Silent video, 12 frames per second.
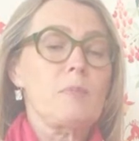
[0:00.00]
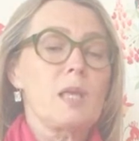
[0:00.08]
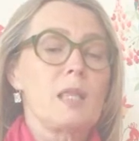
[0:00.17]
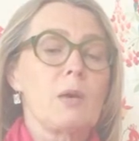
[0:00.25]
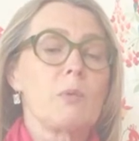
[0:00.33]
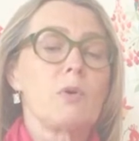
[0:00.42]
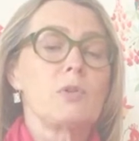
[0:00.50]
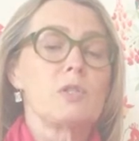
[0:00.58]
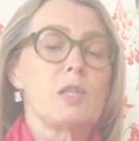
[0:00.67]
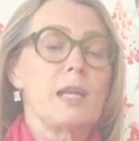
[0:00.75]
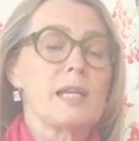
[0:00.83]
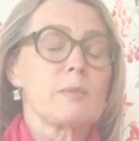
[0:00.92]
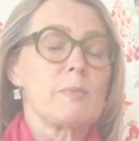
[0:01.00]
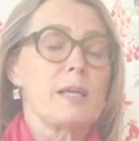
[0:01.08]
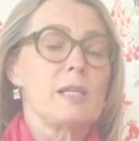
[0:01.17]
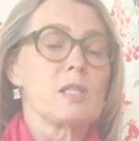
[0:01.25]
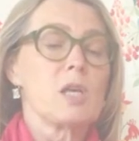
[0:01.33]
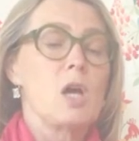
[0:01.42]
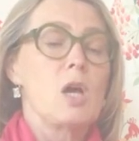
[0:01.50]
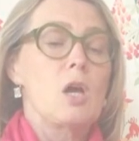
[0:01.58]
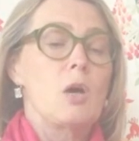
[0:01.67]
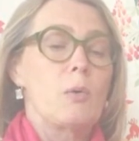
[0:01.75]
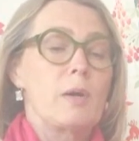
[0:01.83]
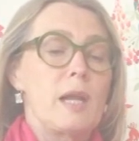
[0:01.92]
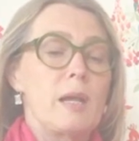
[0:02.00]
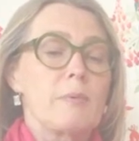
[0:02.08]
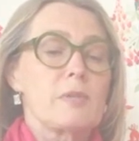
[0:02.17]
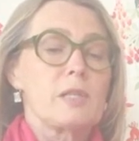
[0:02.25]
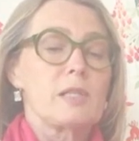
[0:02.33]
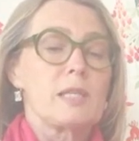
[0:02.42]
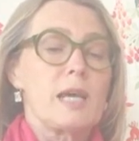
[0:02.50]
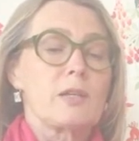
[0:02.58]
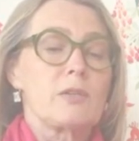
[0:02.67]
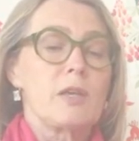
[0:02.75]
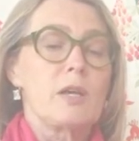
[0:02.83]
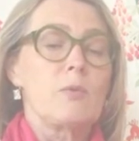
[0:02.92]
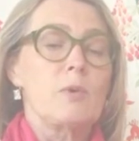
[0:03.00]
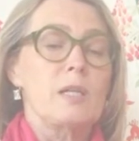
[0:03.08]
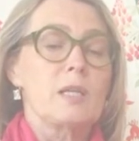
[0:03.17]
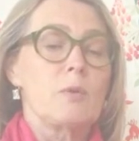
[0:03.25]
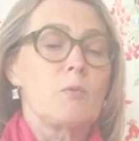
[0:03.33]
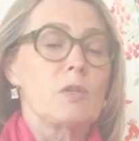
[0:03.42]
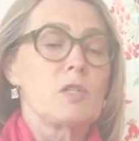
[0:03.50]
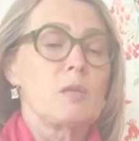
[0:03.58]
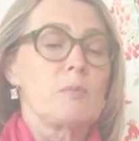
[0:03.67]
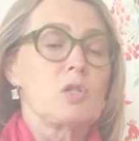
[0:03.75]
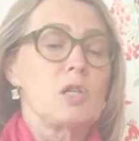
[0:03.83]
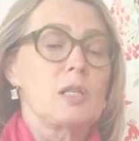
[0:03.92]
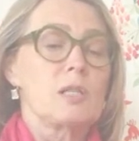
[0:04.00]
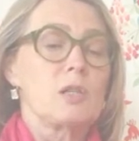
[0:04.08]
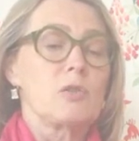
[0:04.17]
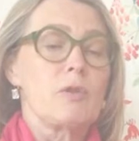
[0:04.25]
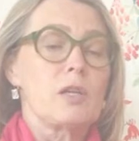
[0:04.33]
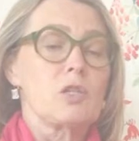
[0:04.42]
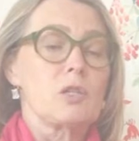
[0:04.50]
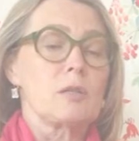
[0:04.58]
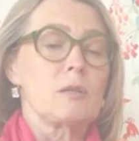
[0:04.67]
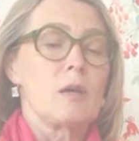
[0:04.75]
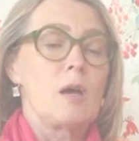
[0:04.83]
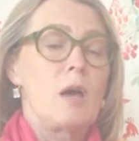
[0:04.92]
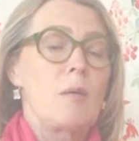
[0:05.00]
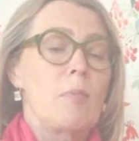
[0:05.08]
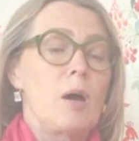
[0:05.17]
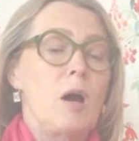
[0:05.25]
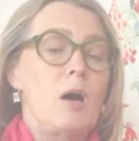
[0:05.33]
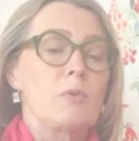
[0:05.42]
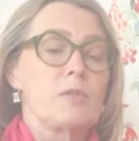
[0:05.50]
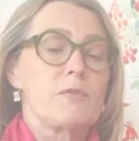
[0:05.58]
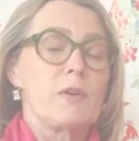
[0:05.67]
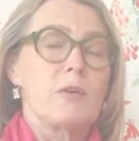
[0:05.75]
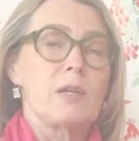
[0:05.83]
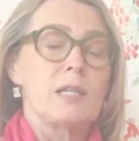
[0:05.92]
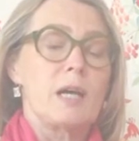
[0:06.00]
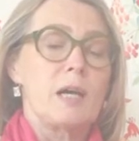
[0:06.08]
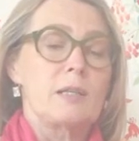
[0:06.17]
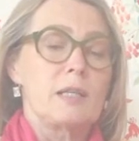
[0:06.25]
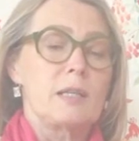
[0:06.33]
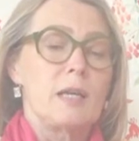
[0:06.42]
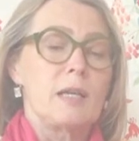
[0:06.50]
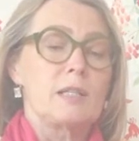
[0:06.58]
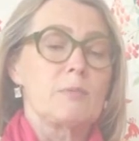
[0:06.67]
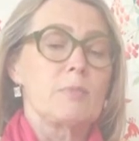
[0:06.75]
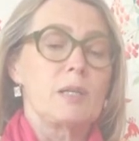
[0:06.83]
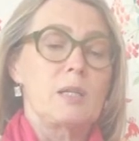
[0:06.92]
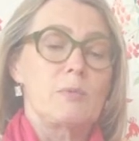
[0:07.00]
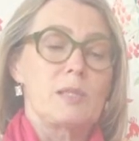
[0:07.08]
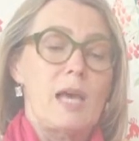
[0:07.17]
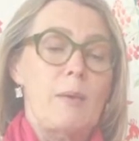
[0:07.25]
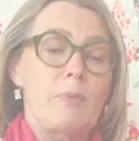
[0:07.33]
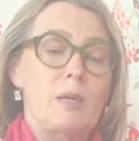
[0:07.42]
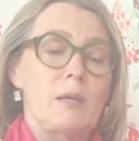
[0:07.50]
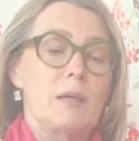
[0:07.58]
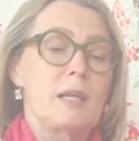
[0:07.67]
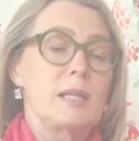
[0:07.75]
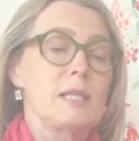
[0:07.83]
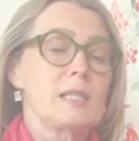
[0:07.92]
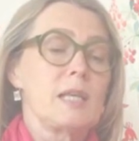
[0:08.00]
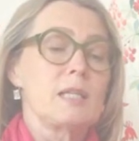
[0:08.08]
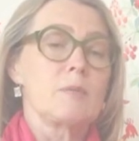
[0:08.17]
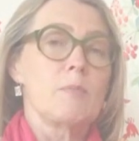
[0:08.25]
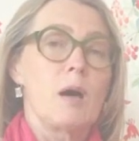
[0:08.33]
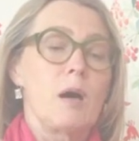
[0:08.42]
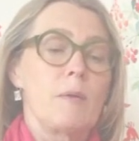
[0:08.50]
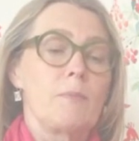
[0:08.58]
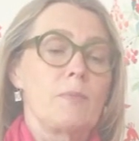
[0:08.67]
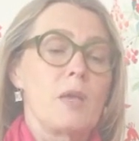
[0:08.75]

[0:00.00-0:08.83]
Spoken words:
They were going to the next place, where neighbours had stacked their wheat and wanted the machines to thresh it. Pa was very tired that night, but he was happy, and he said to Ma,